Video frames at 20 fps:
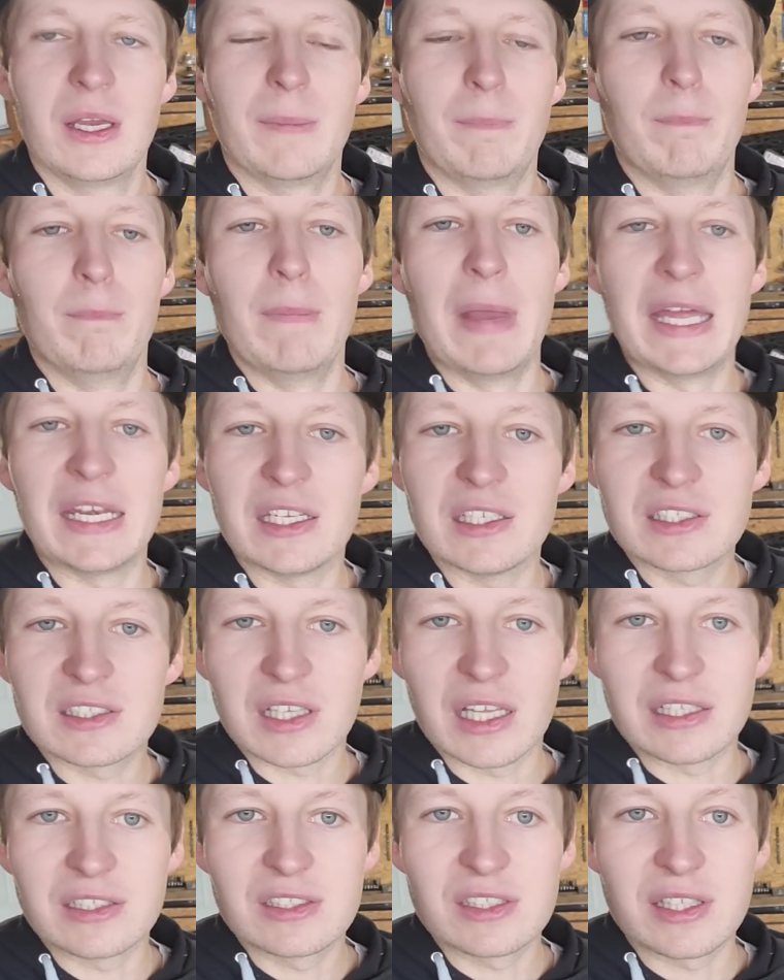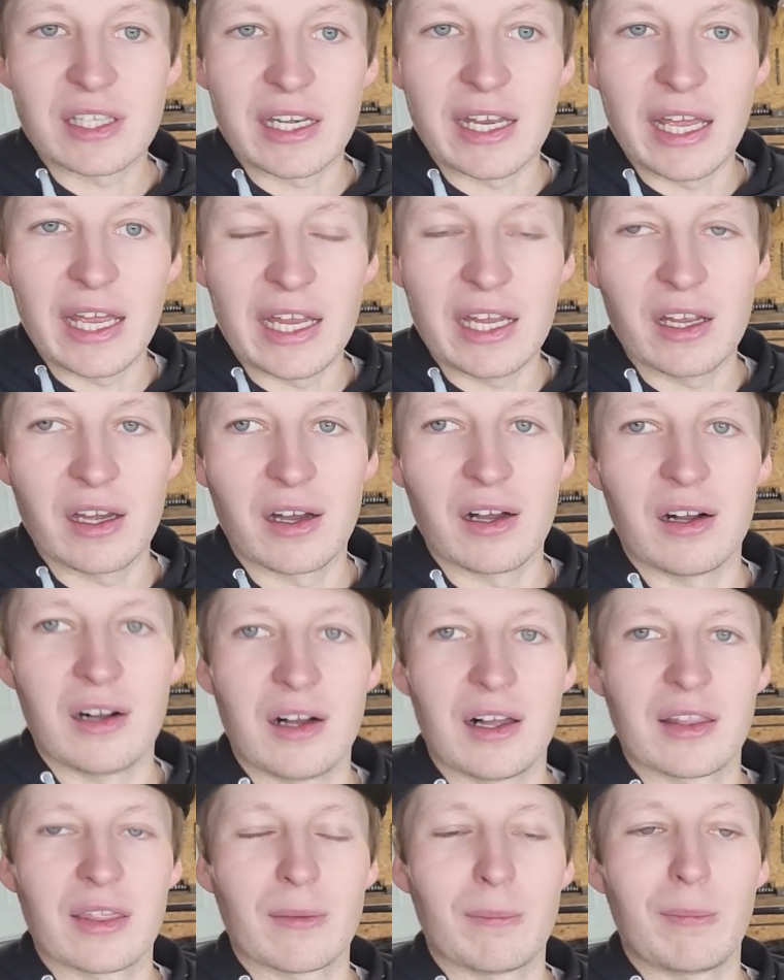Many sleds today
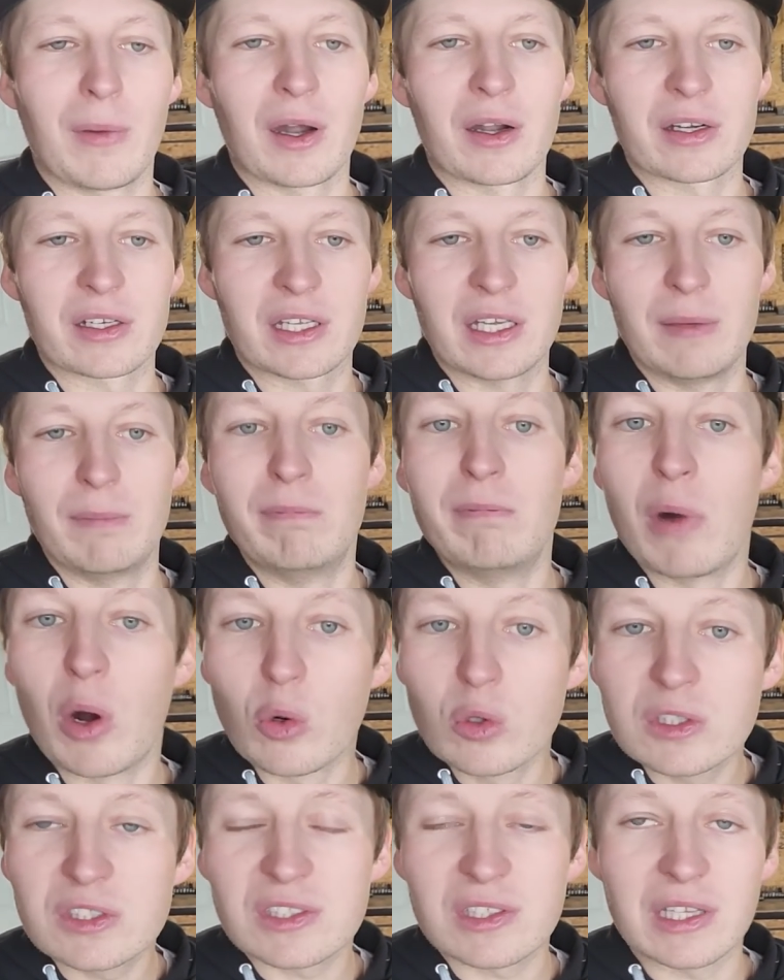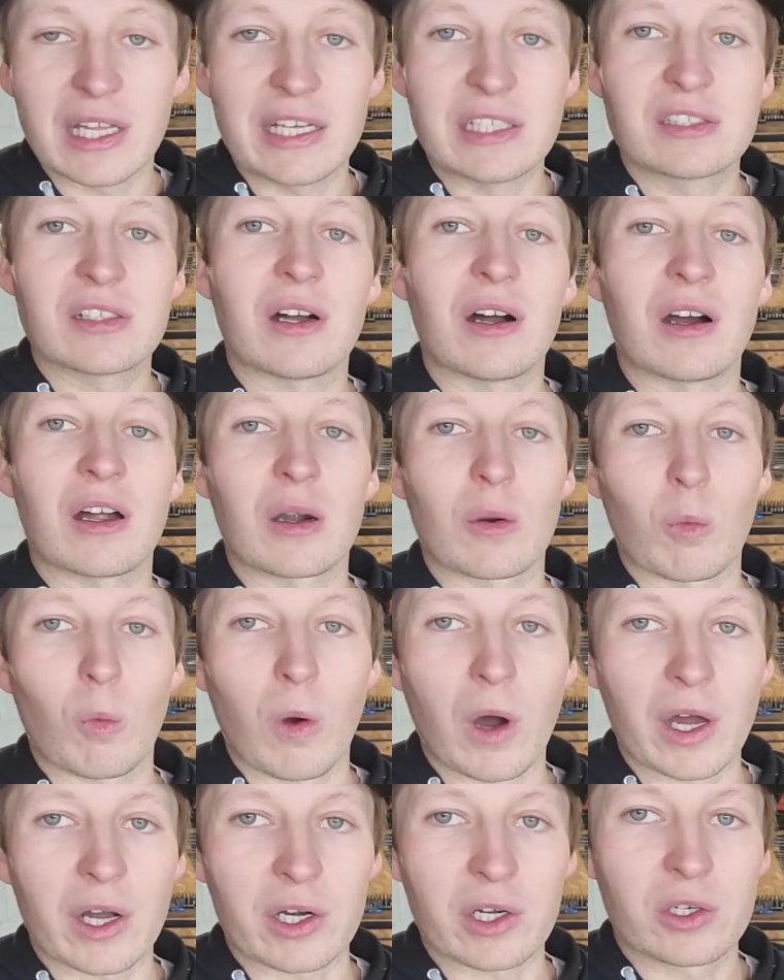on the market, most sleds are
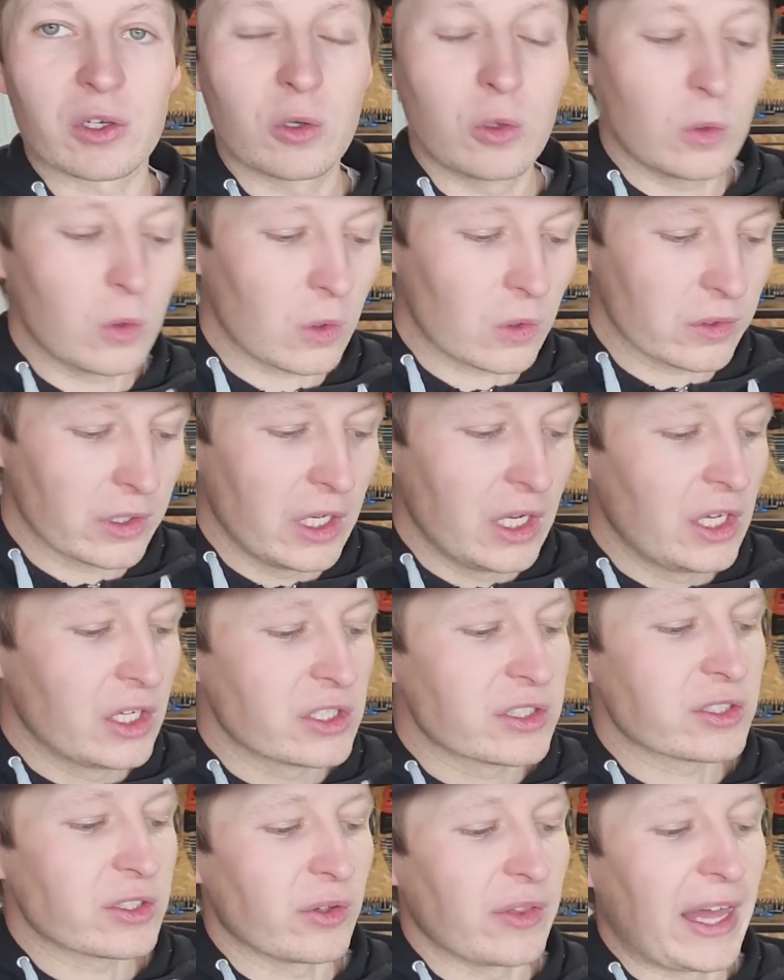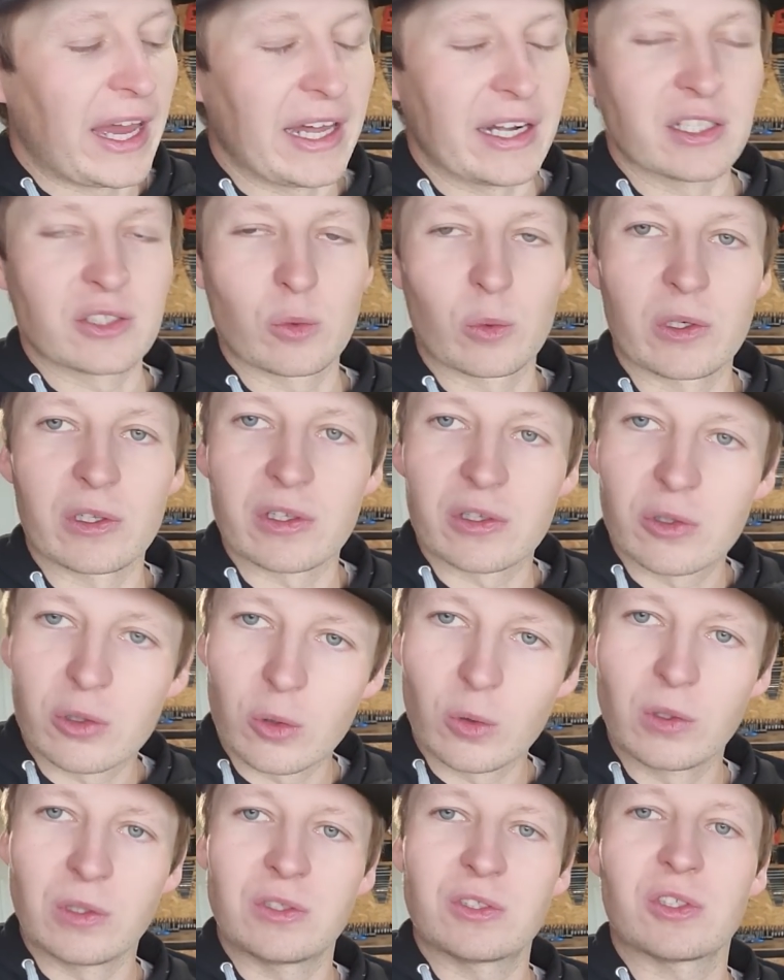water cooled. So that is where the
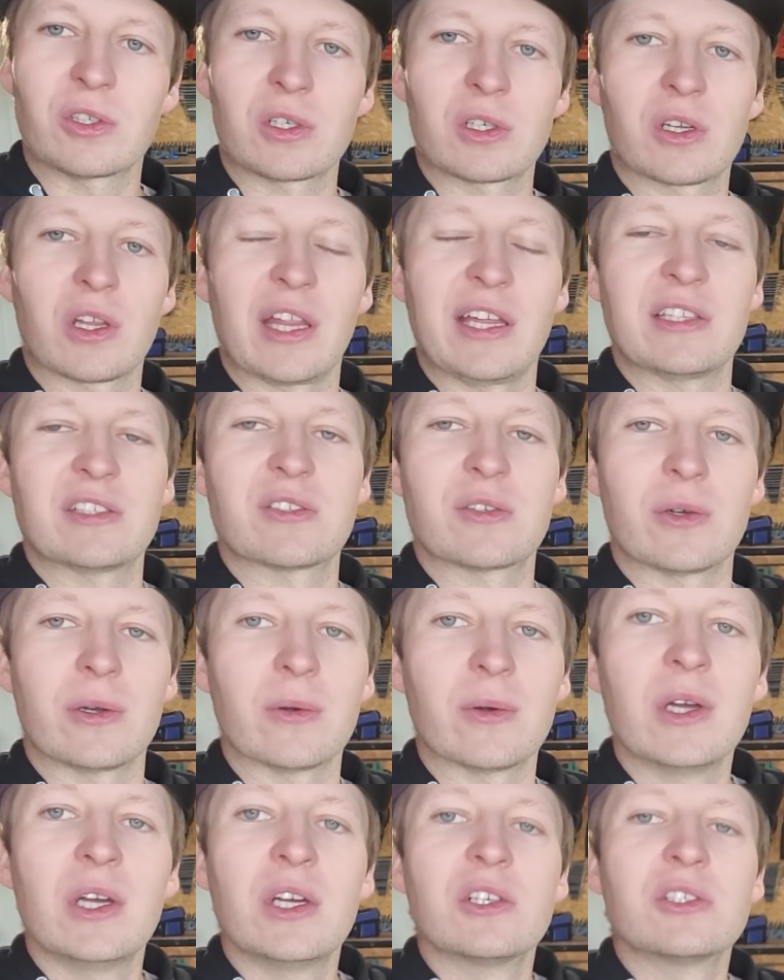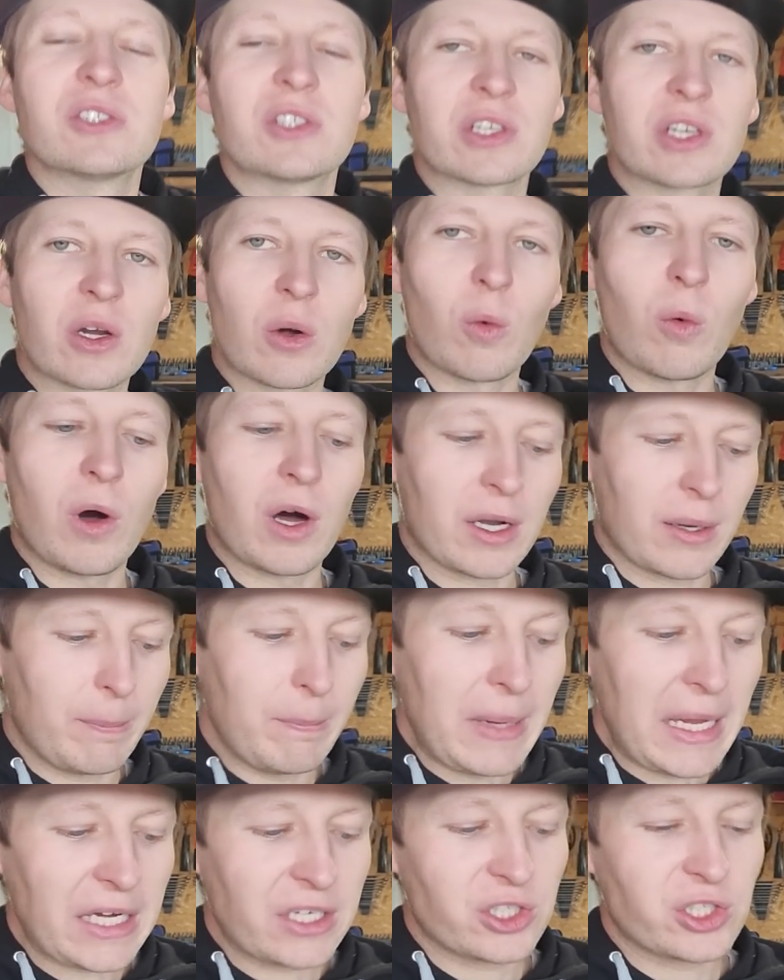coolant circulates through. So you're gonna wanna
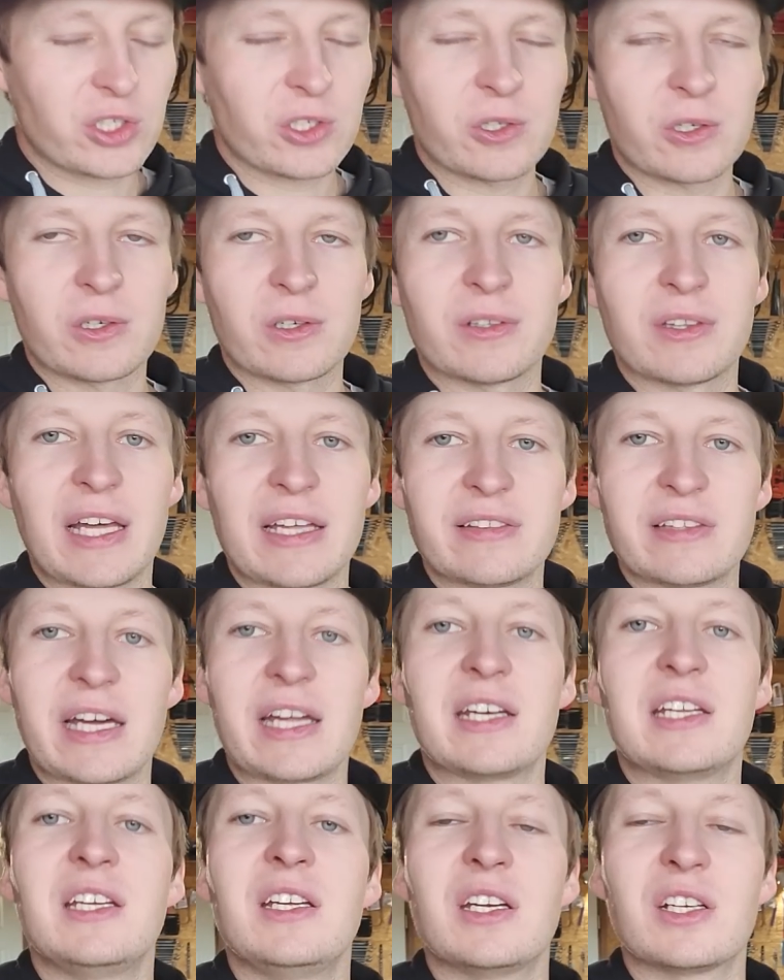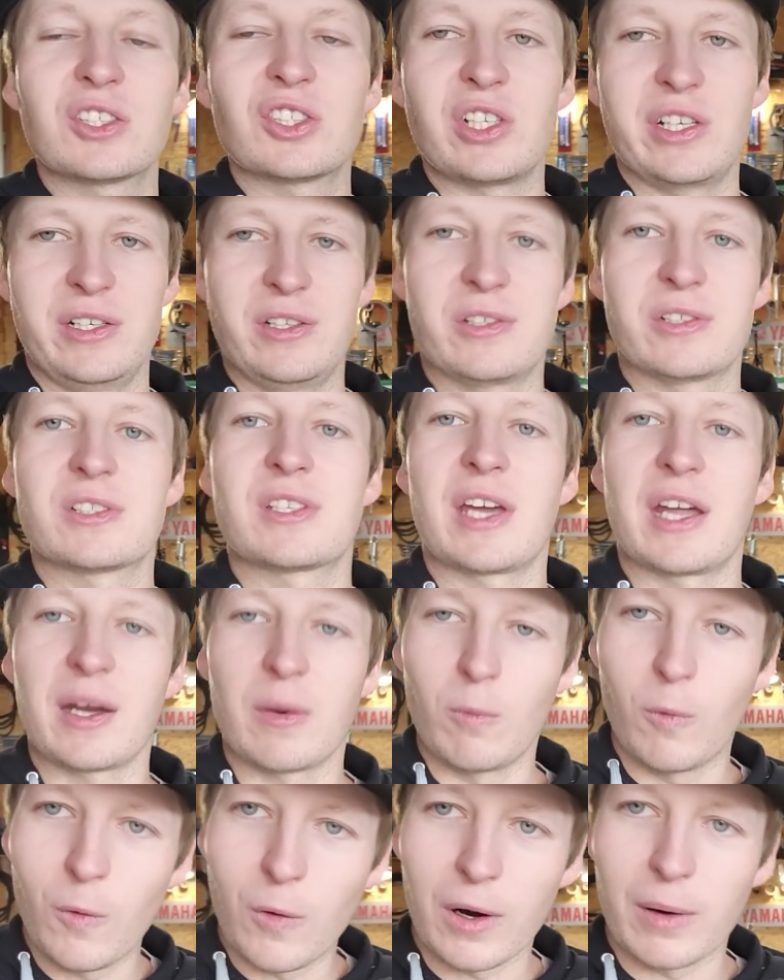make sure that that heat exchanger is
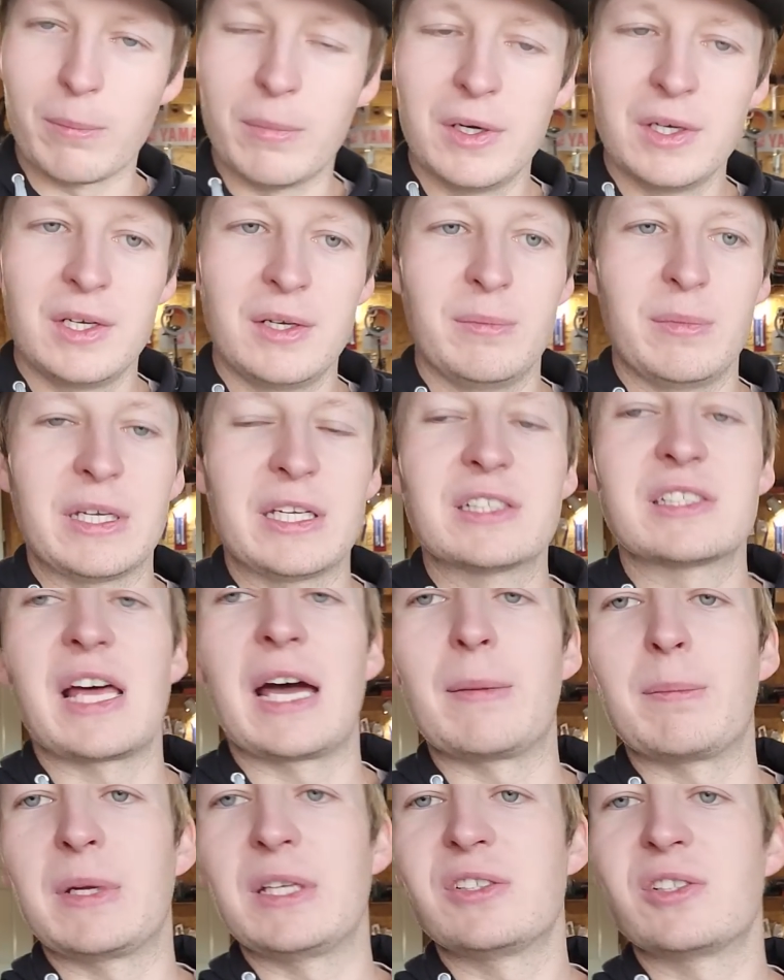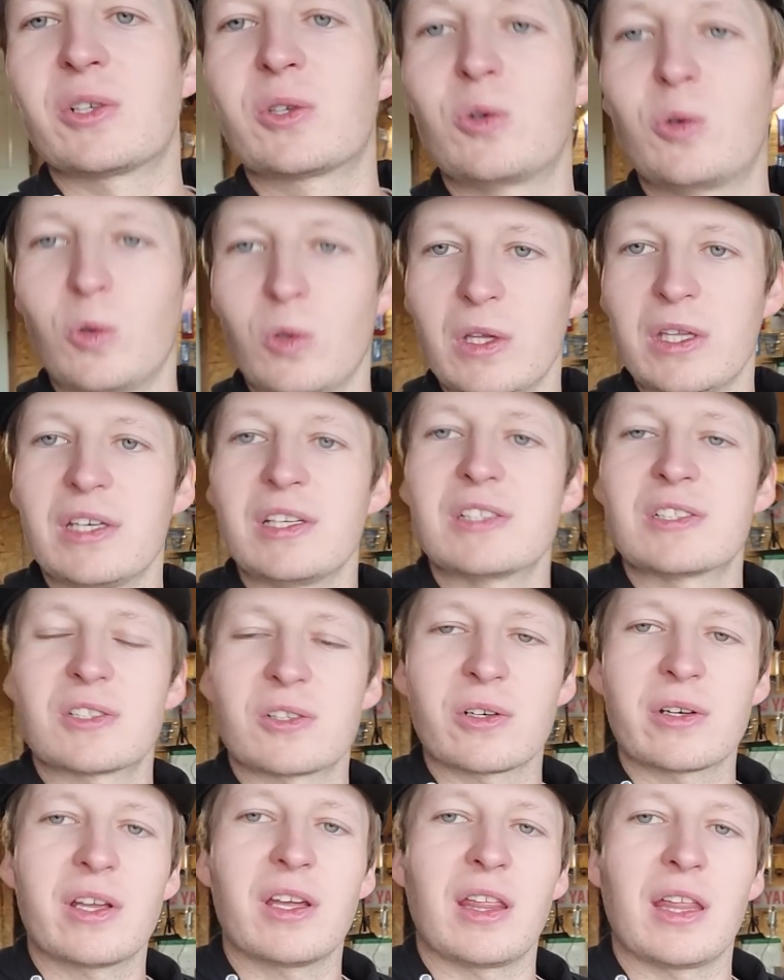getting warm, because that means your coolant is
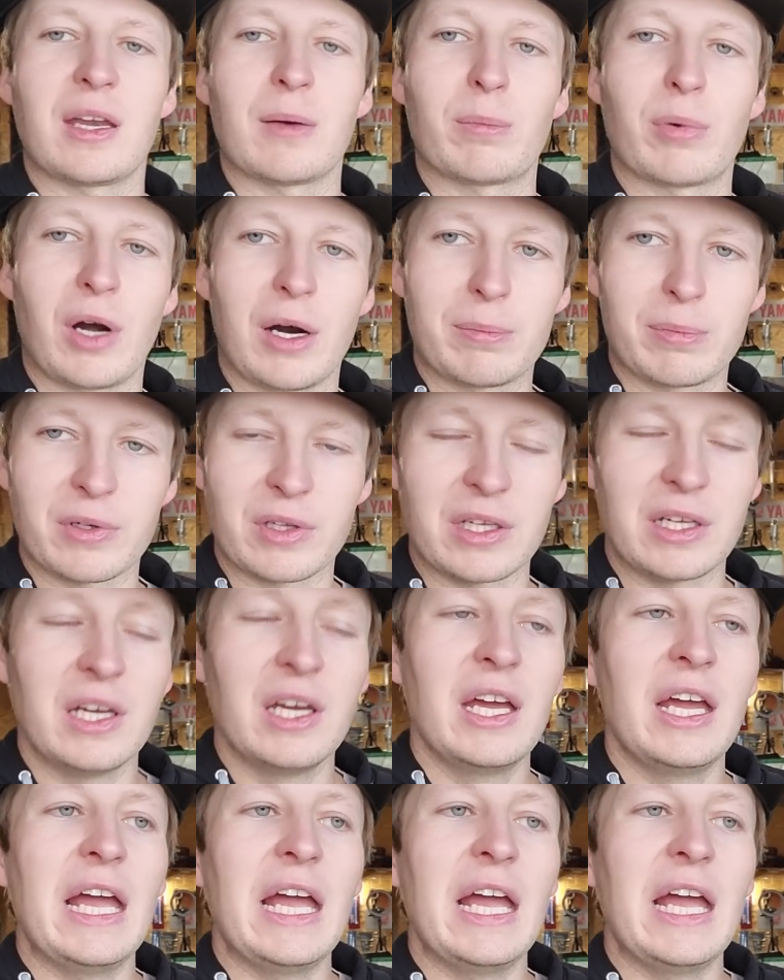circulating properly.